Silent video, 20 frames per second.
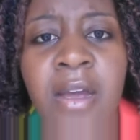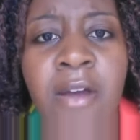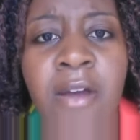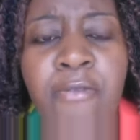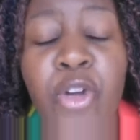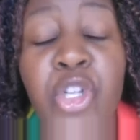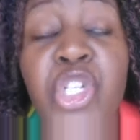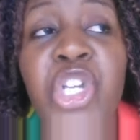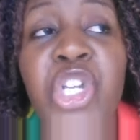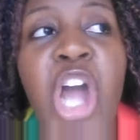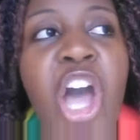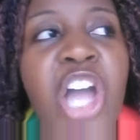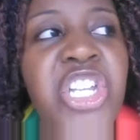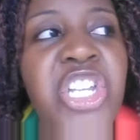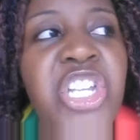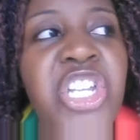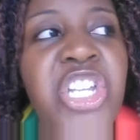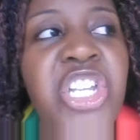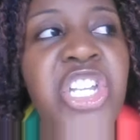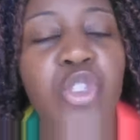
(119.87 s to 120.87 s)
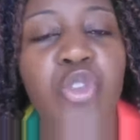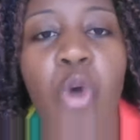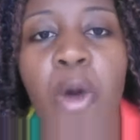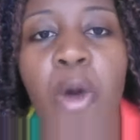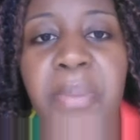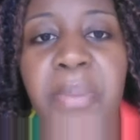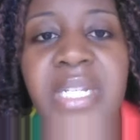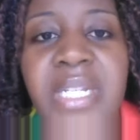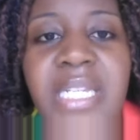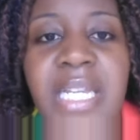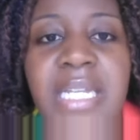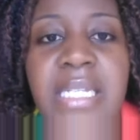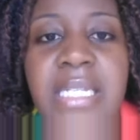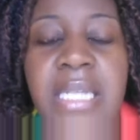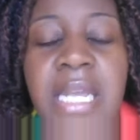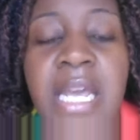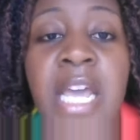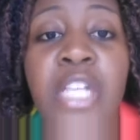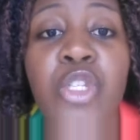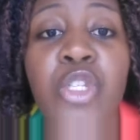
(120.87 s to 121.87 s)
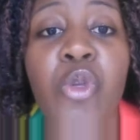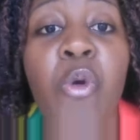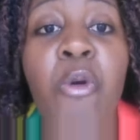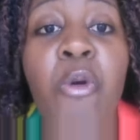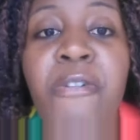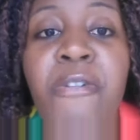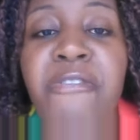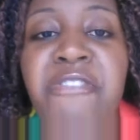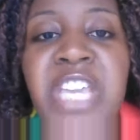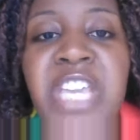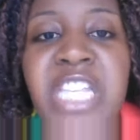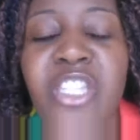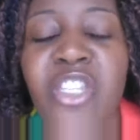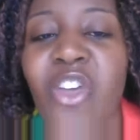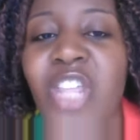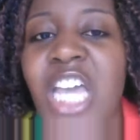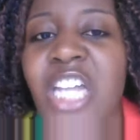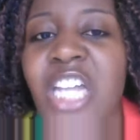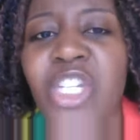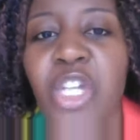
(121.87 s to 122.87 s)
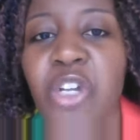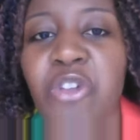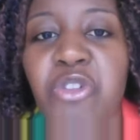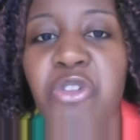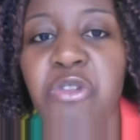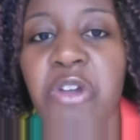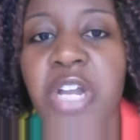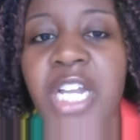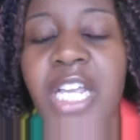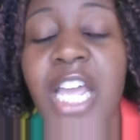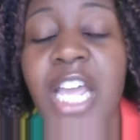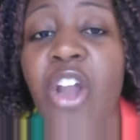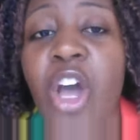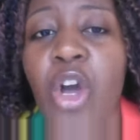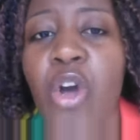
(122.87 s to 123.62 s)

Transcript: for charging exorbitant school fees so that children cannot